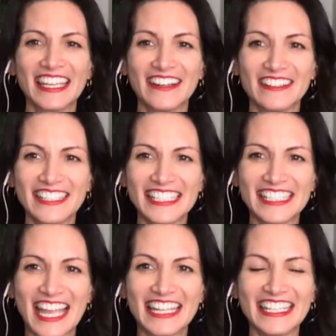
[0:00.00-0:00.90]

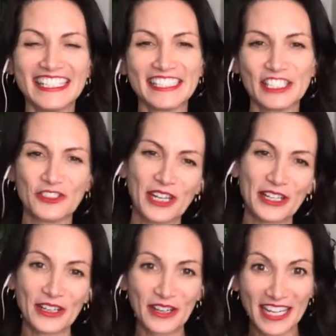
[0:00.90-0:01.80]
artist and
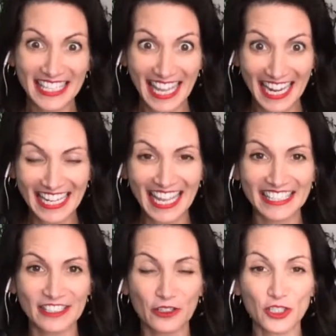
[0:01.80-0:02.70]
illustrator Kate
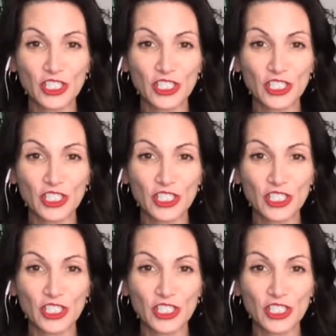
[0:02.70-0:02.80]
Endle.